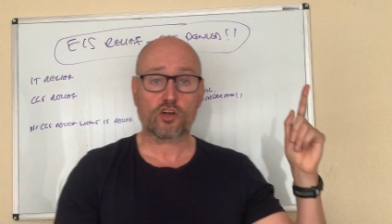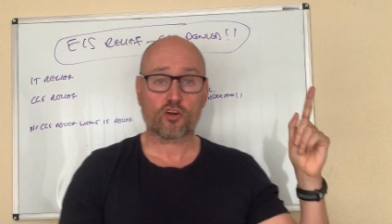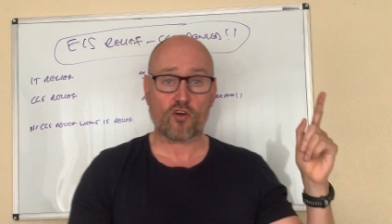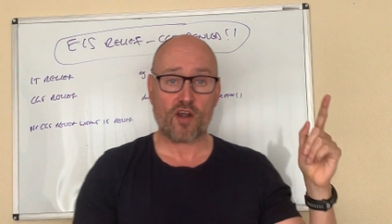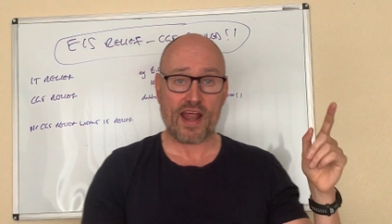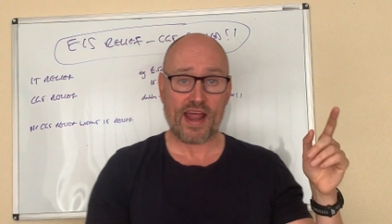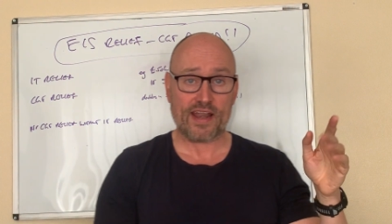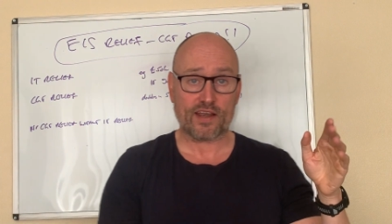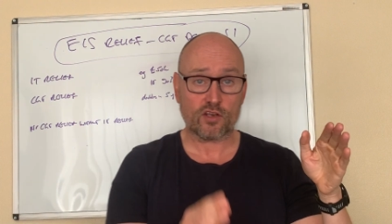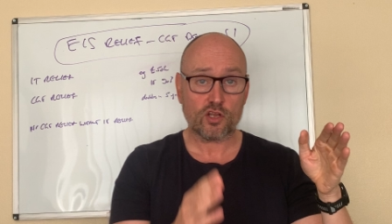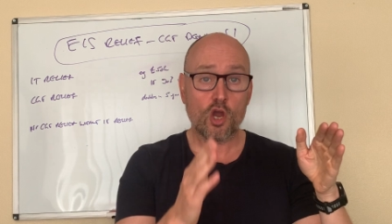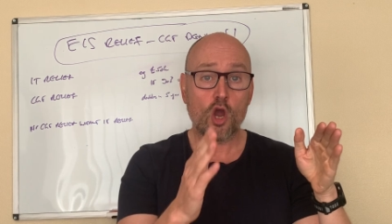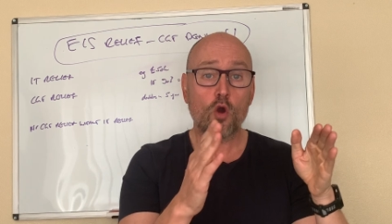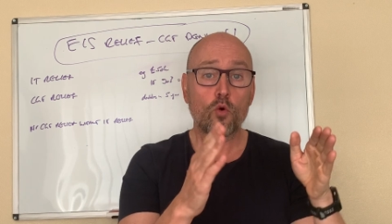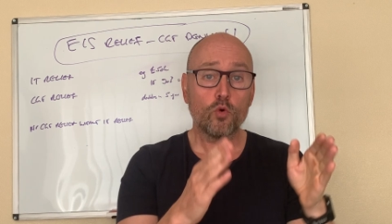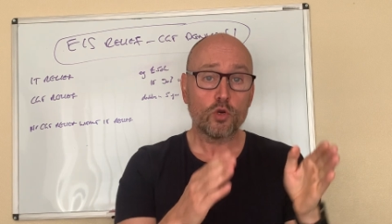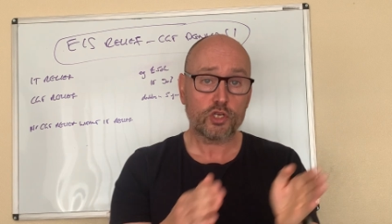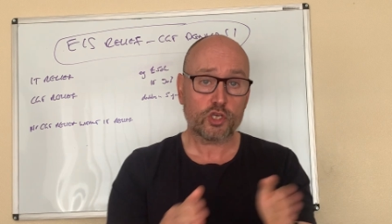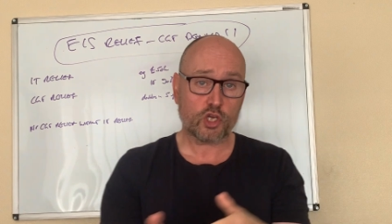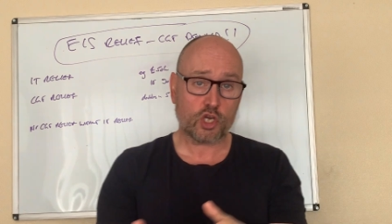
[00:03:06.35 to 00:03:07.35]
grand,
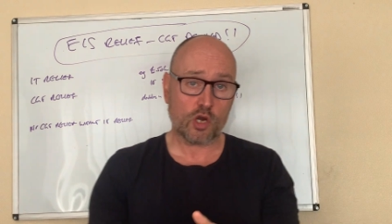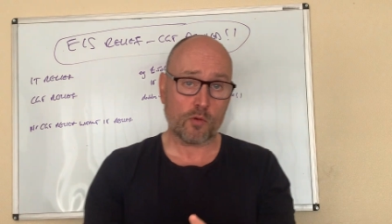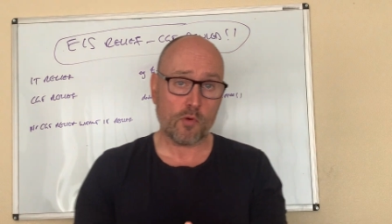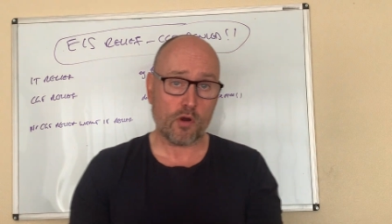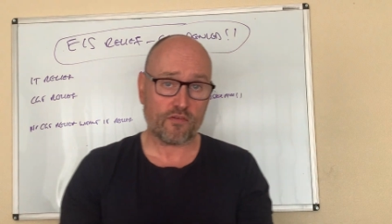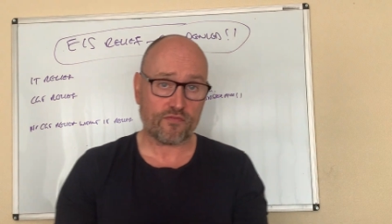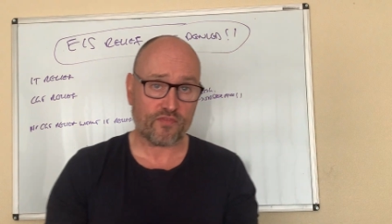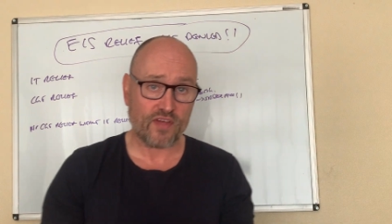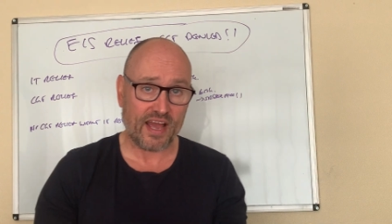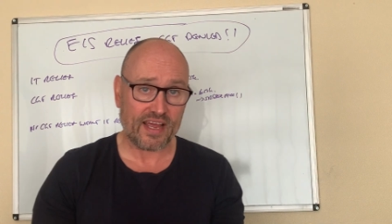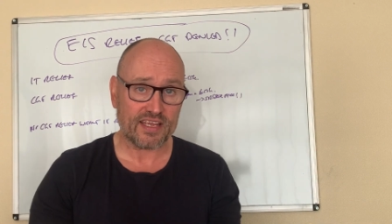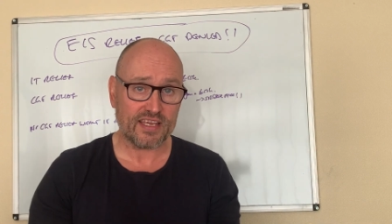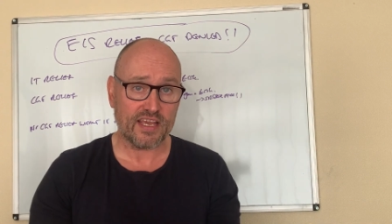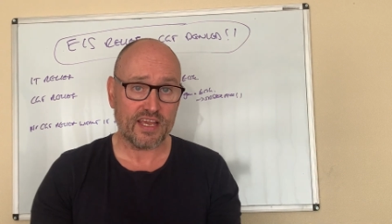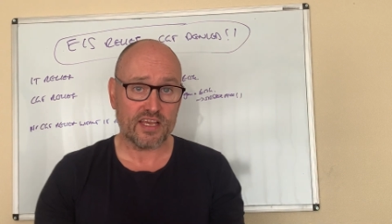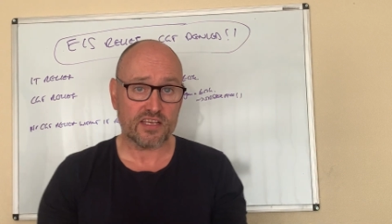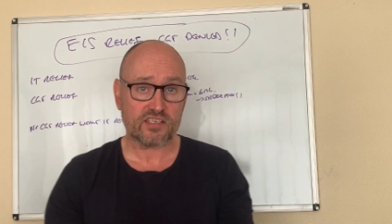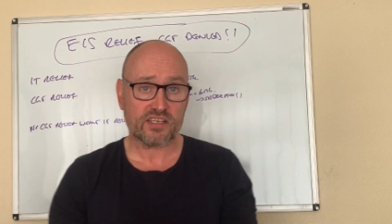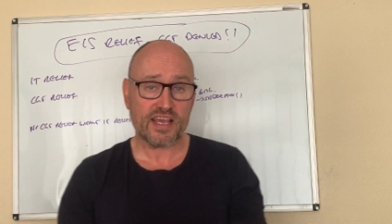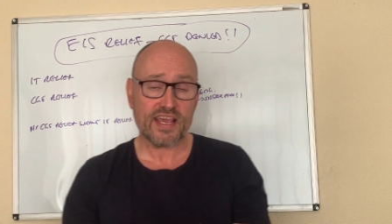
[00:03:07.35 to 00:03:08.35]
would come off that
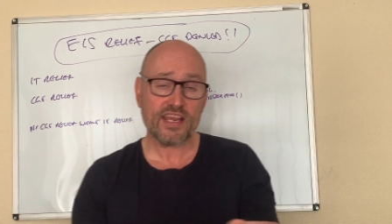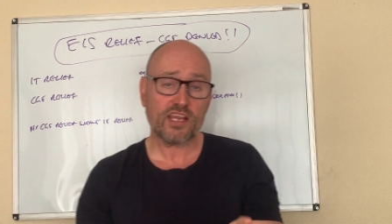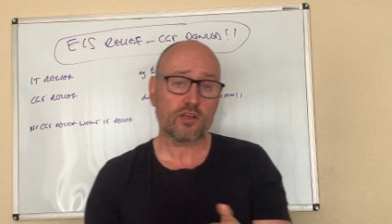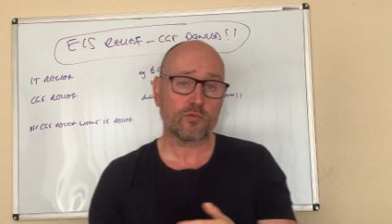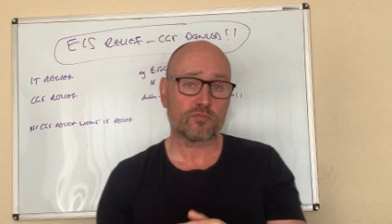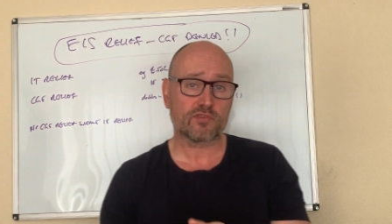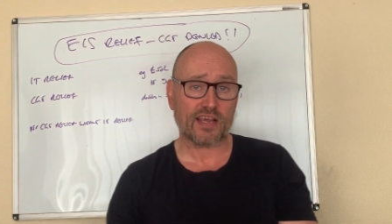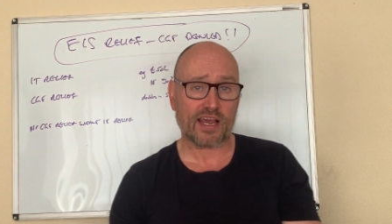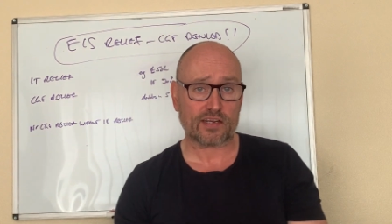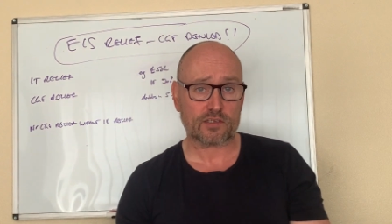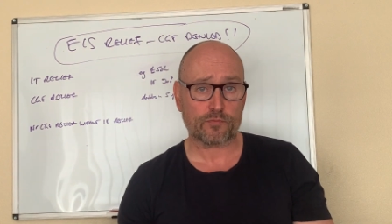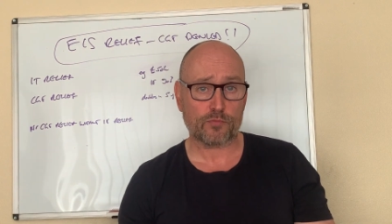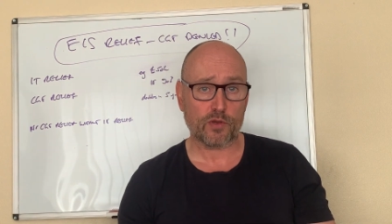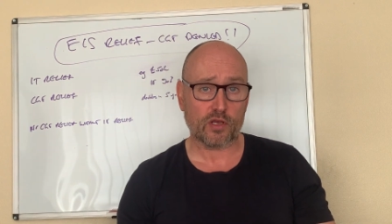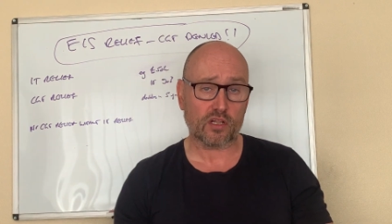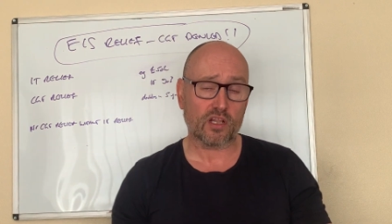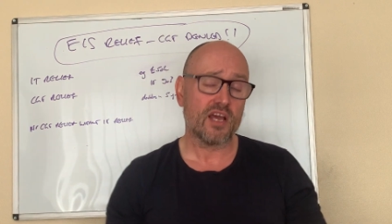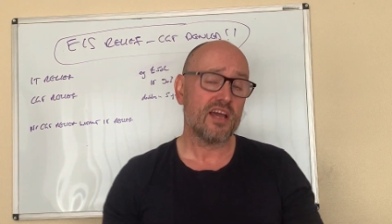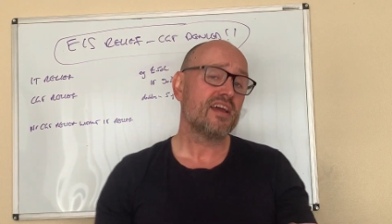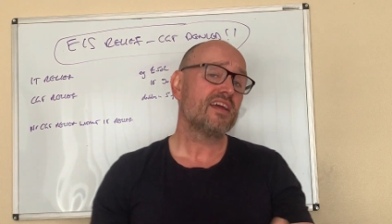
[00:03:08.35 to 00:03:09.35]
year's income tax
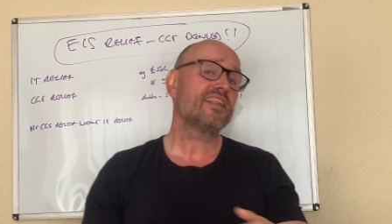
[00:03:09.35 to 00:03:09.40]
bill.